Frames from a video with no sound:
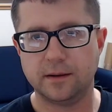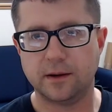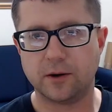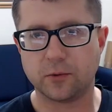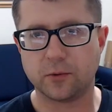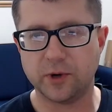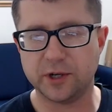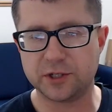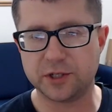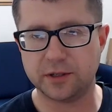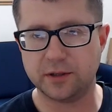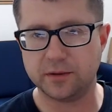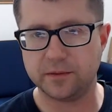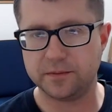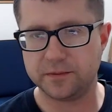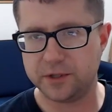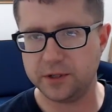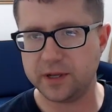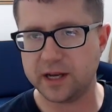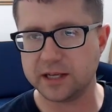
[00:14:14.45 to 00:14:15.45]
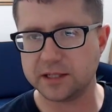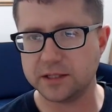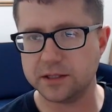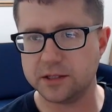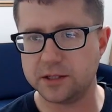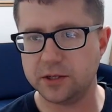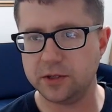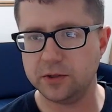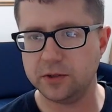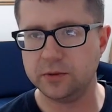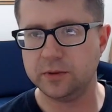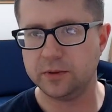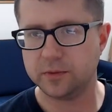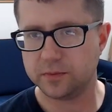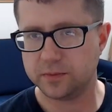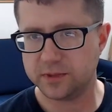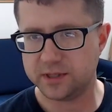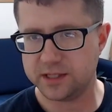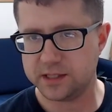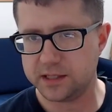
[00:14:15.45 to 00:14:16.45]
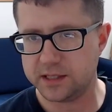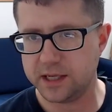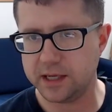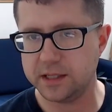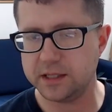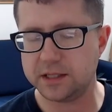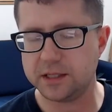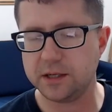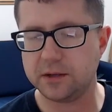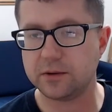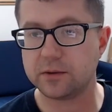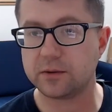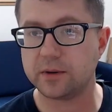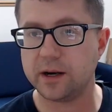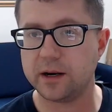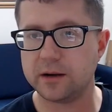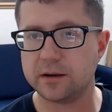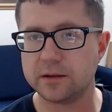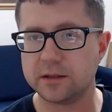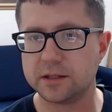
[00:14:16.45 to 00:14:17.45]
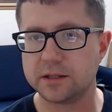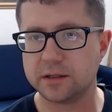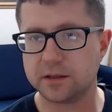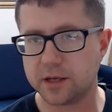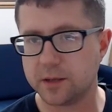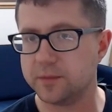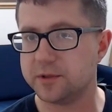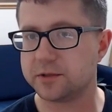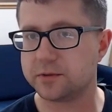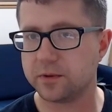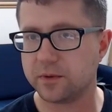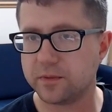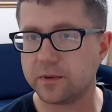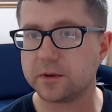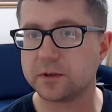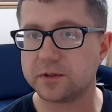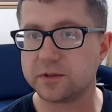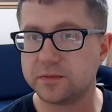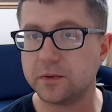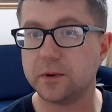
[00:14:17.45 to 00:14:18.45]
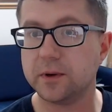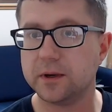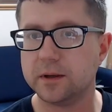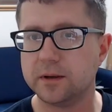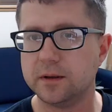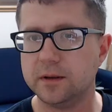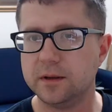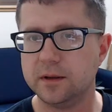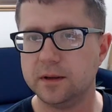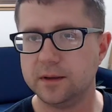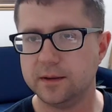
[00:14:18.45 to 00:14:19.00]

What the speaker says: Original 2002 tin secret rares come as reverse foil.